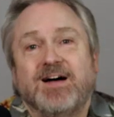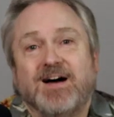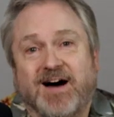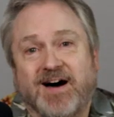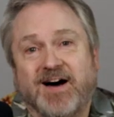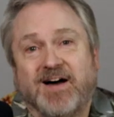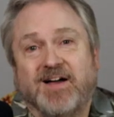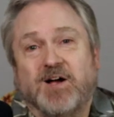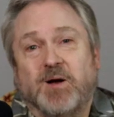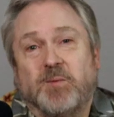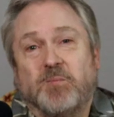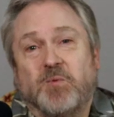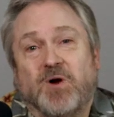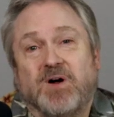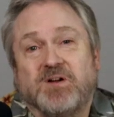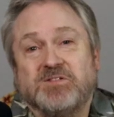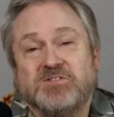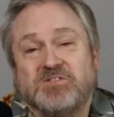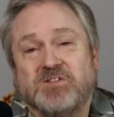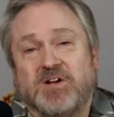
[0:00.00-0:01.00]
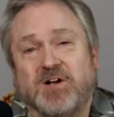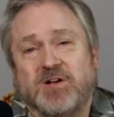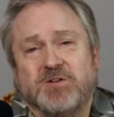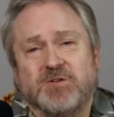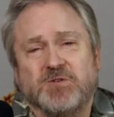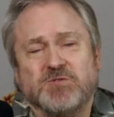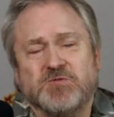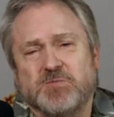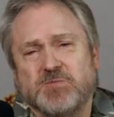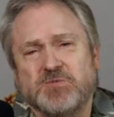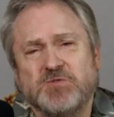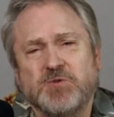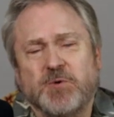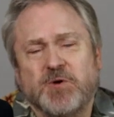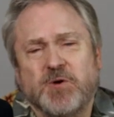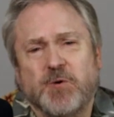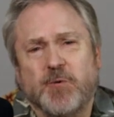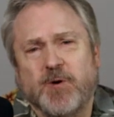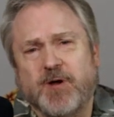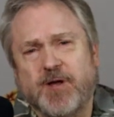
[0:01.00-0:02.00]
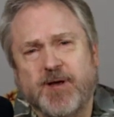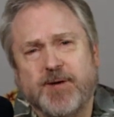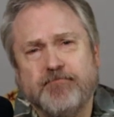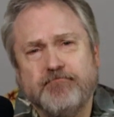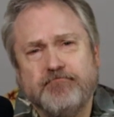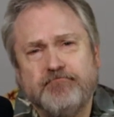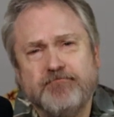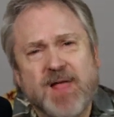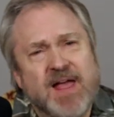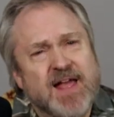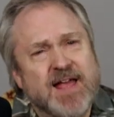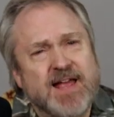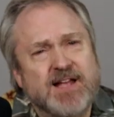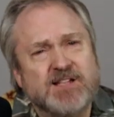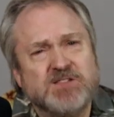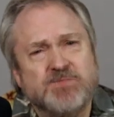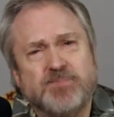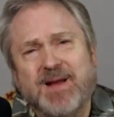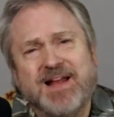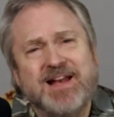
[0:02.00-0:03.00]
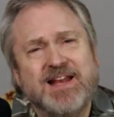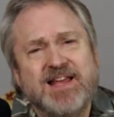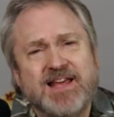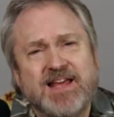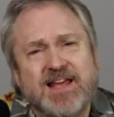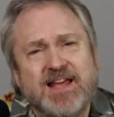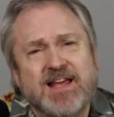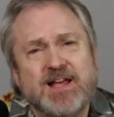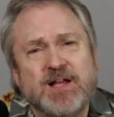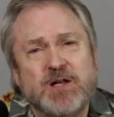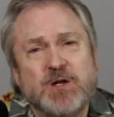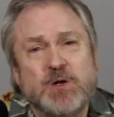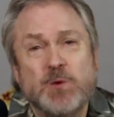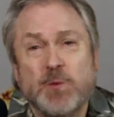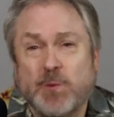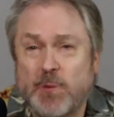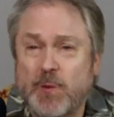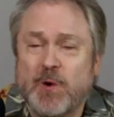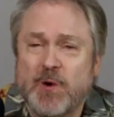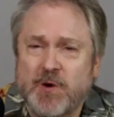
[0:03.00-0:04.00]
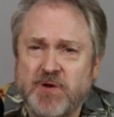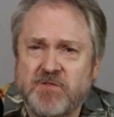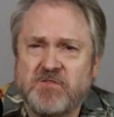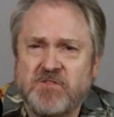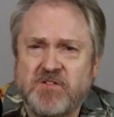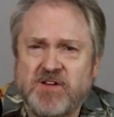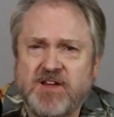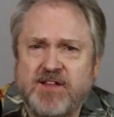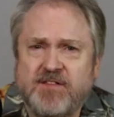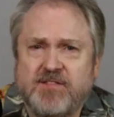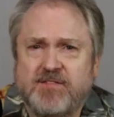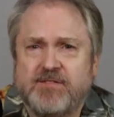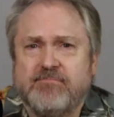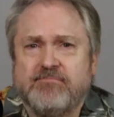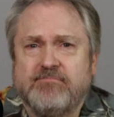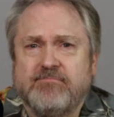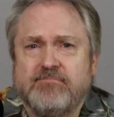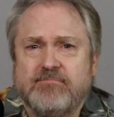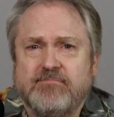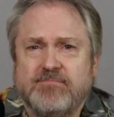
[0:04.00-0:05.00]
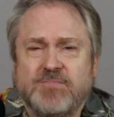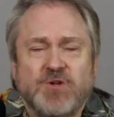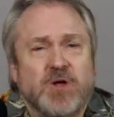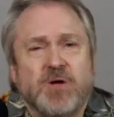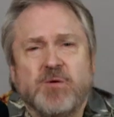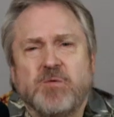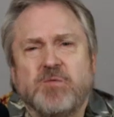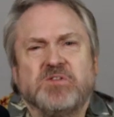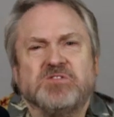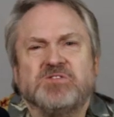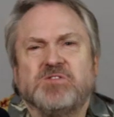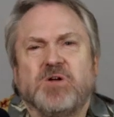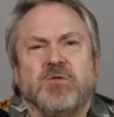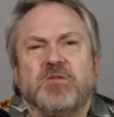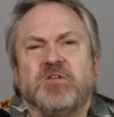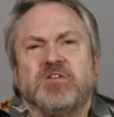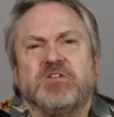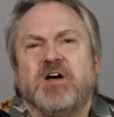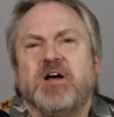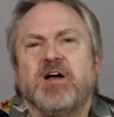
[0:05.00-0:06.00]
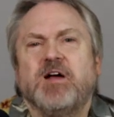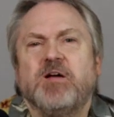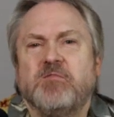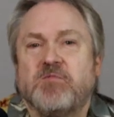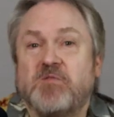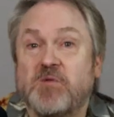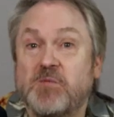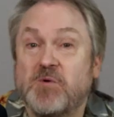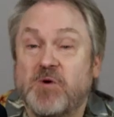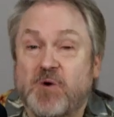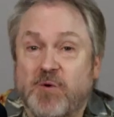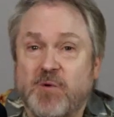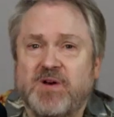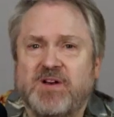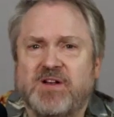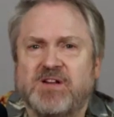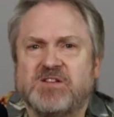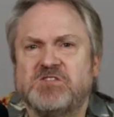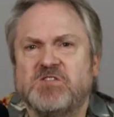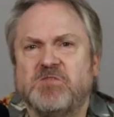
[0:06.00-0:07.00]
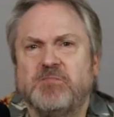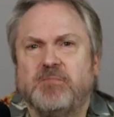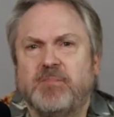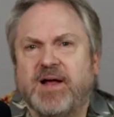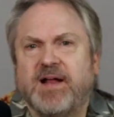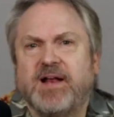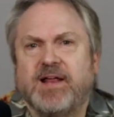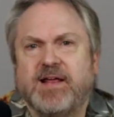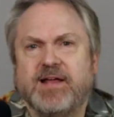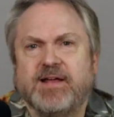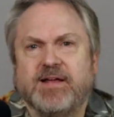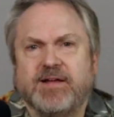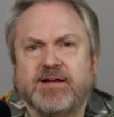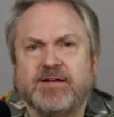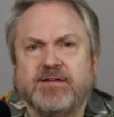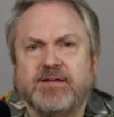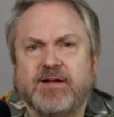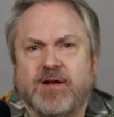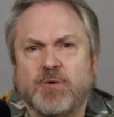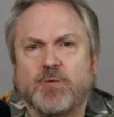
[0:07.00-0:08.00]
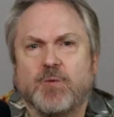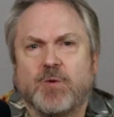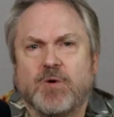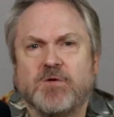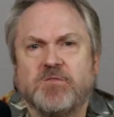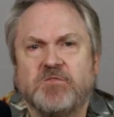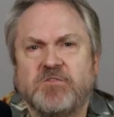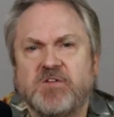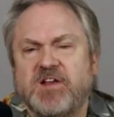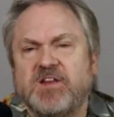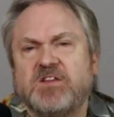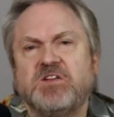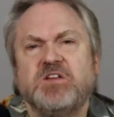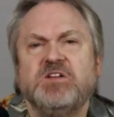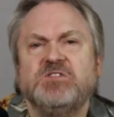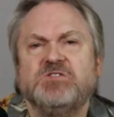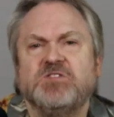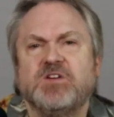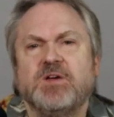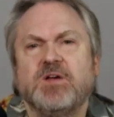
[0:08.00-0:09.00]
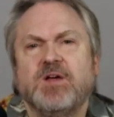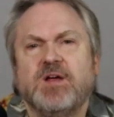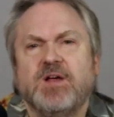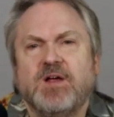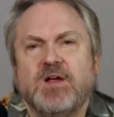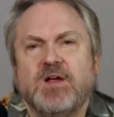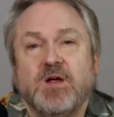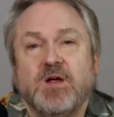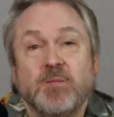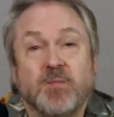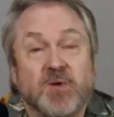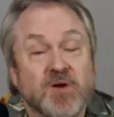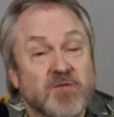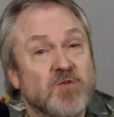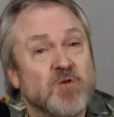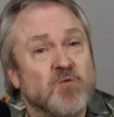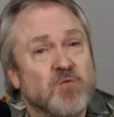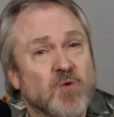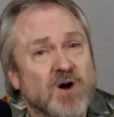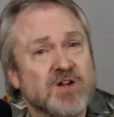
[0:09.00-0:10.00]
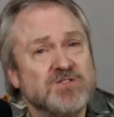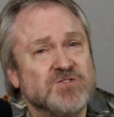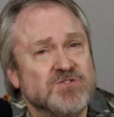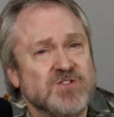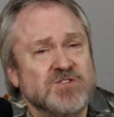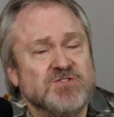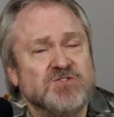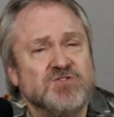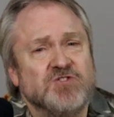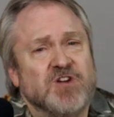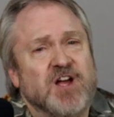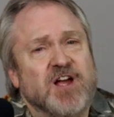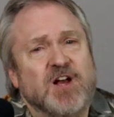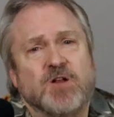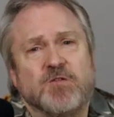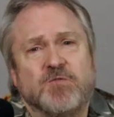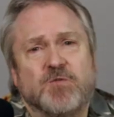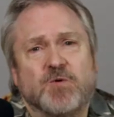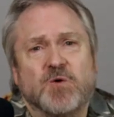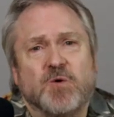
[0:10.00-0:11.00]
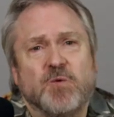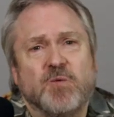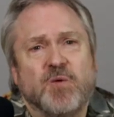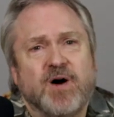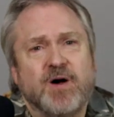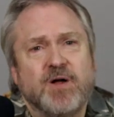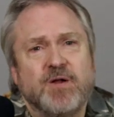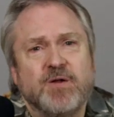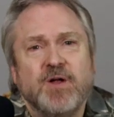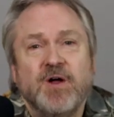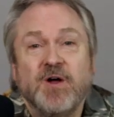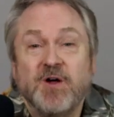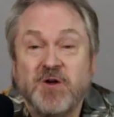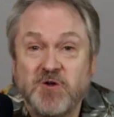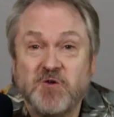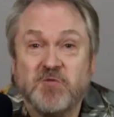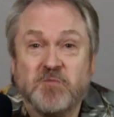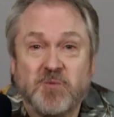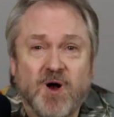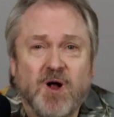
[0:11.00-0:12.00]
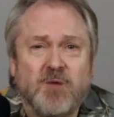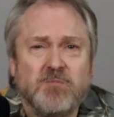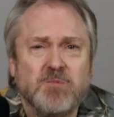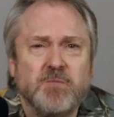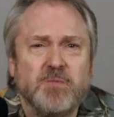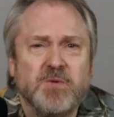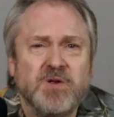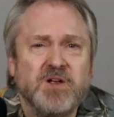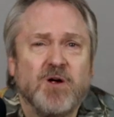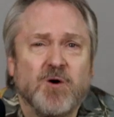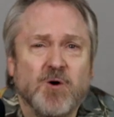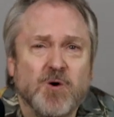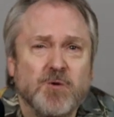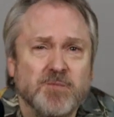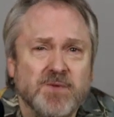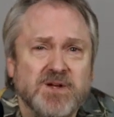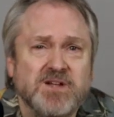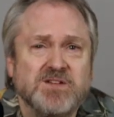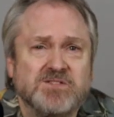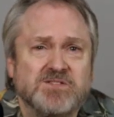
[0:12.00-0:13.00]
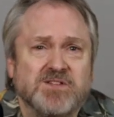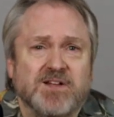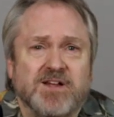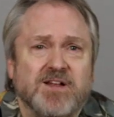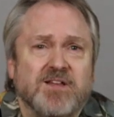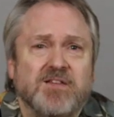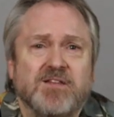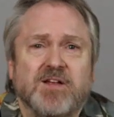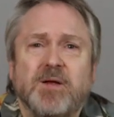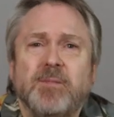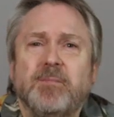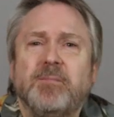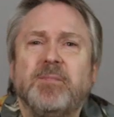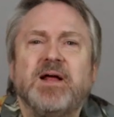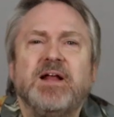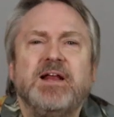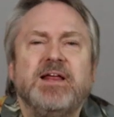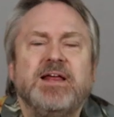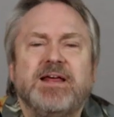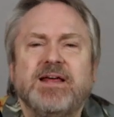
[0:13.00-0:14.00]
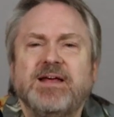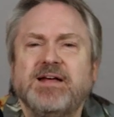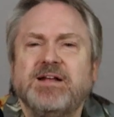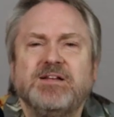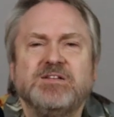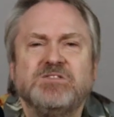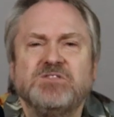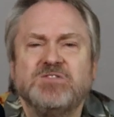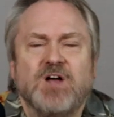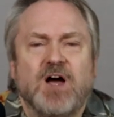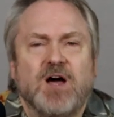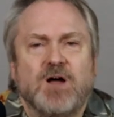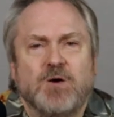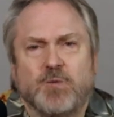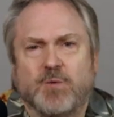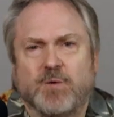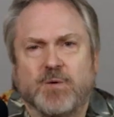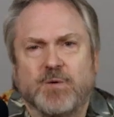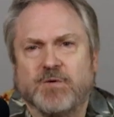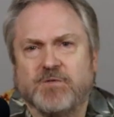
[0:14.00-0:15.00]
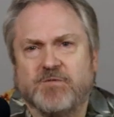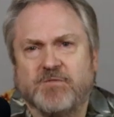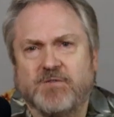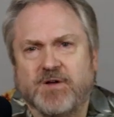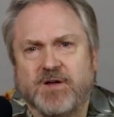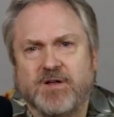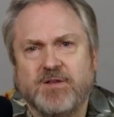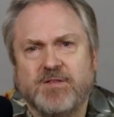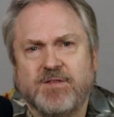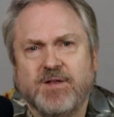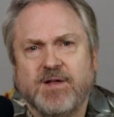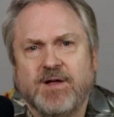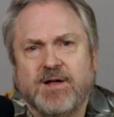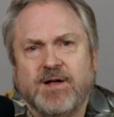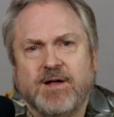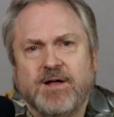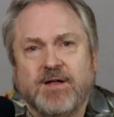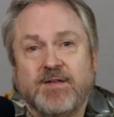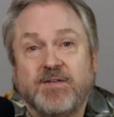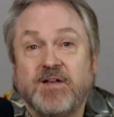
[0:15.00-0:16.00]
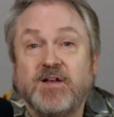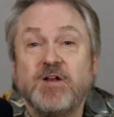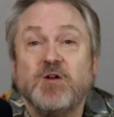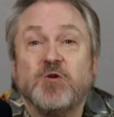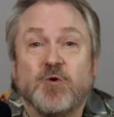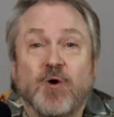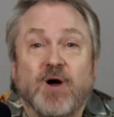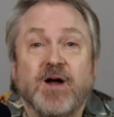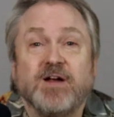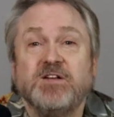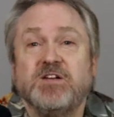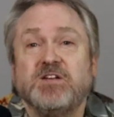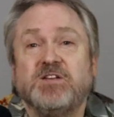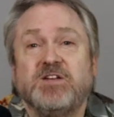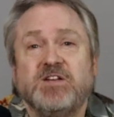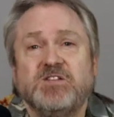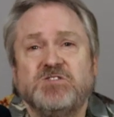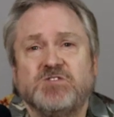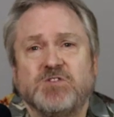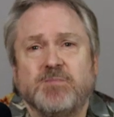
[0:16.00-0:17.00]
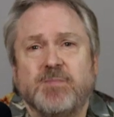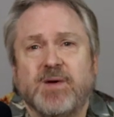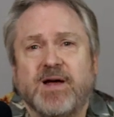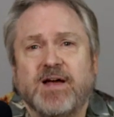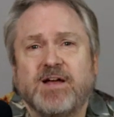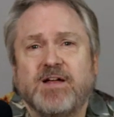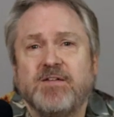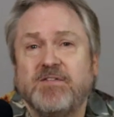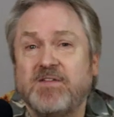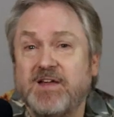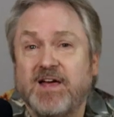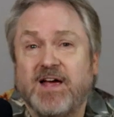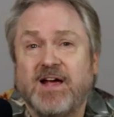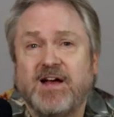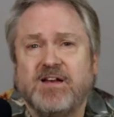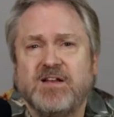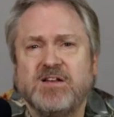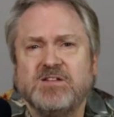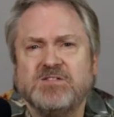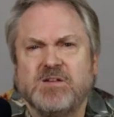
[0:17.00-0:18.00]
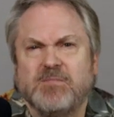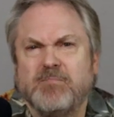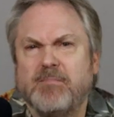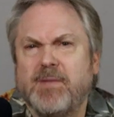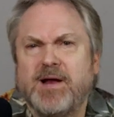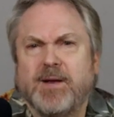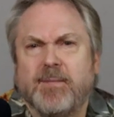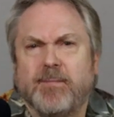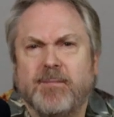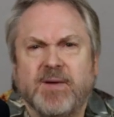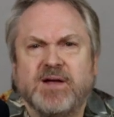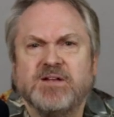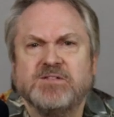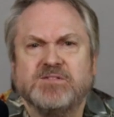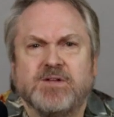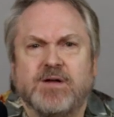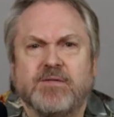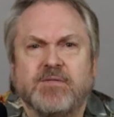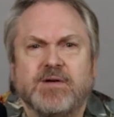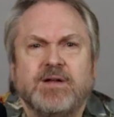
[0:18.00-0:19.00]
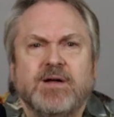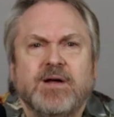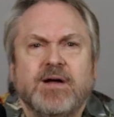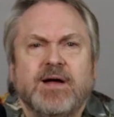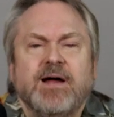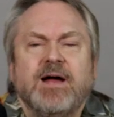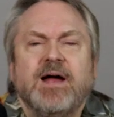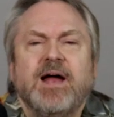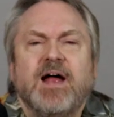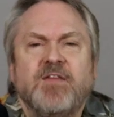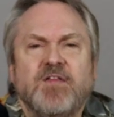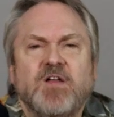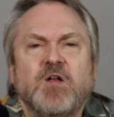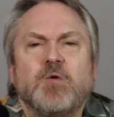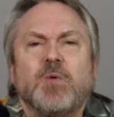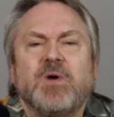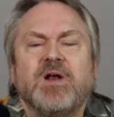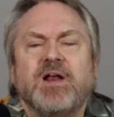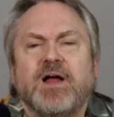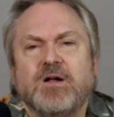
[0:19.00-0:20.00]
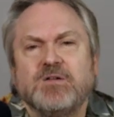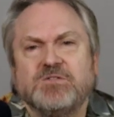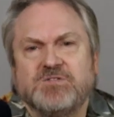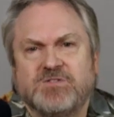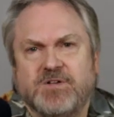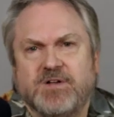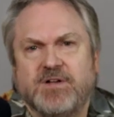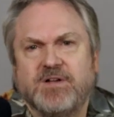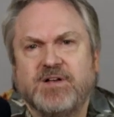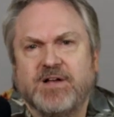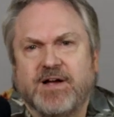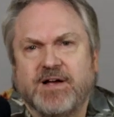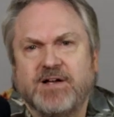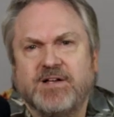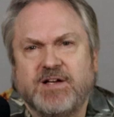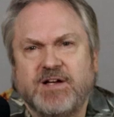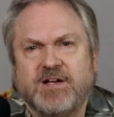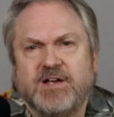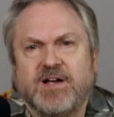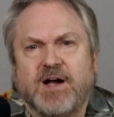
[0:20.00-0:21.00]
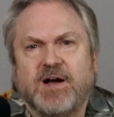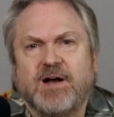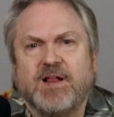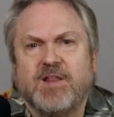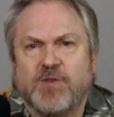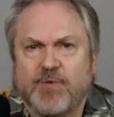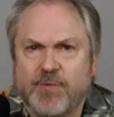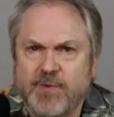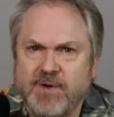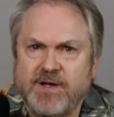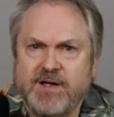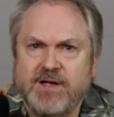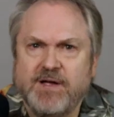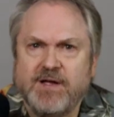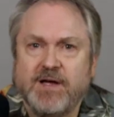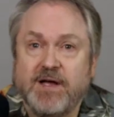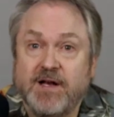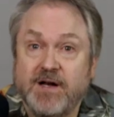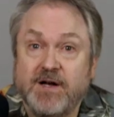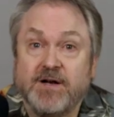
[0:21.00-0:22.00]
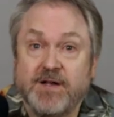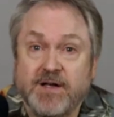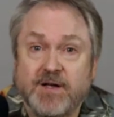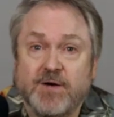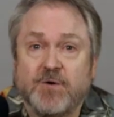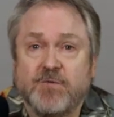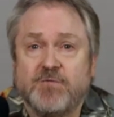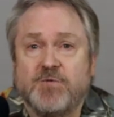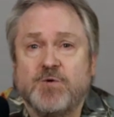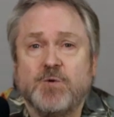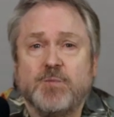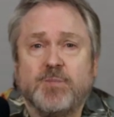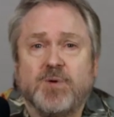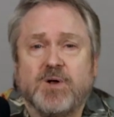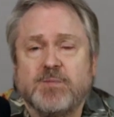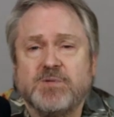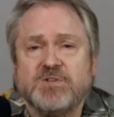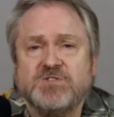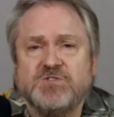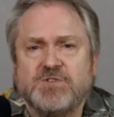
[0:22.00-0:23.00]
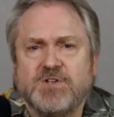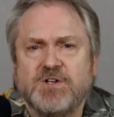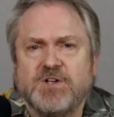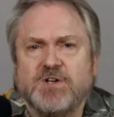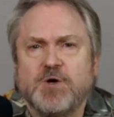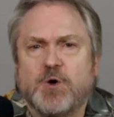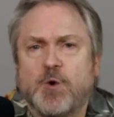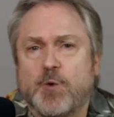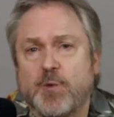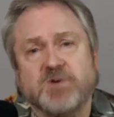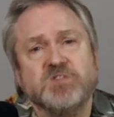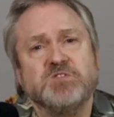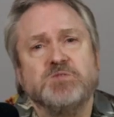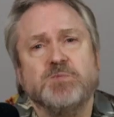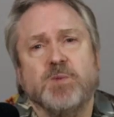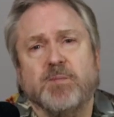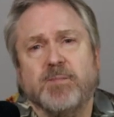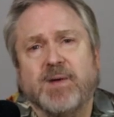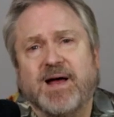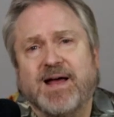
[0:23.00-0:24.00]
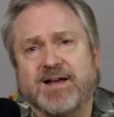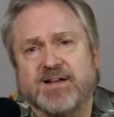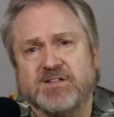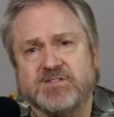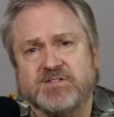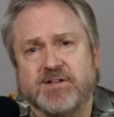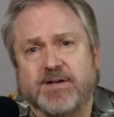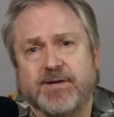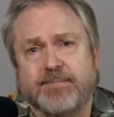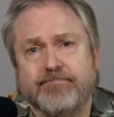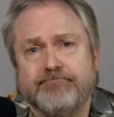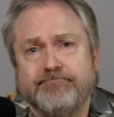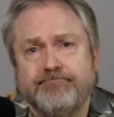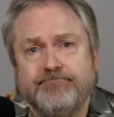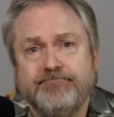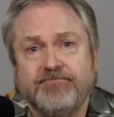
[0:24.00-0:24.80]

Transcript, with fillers: Hi, I'm Rod Saunders from Jew and Greek. Is Benny Hinn Word of Faith? You hear this all the time from critics of Benny Hinn and Word of Faith teaching, but if you've watched this channel for a while, you've probably heard me say that Benny Hinn is not Word of Faith, that he tried to teach it back in the 80s and made a mess of it, and then renounced it in 1993 in an interview published in Charisma magazine.